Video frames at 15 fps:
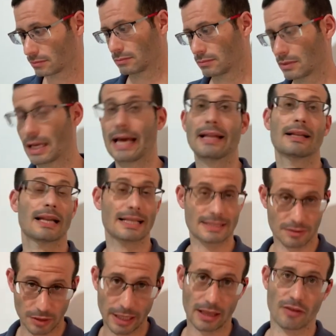And let's
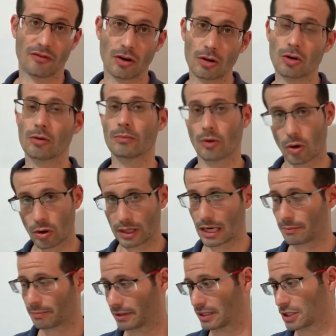create the volume on our
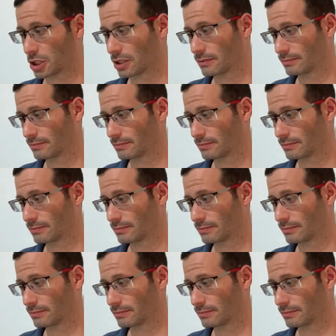partition.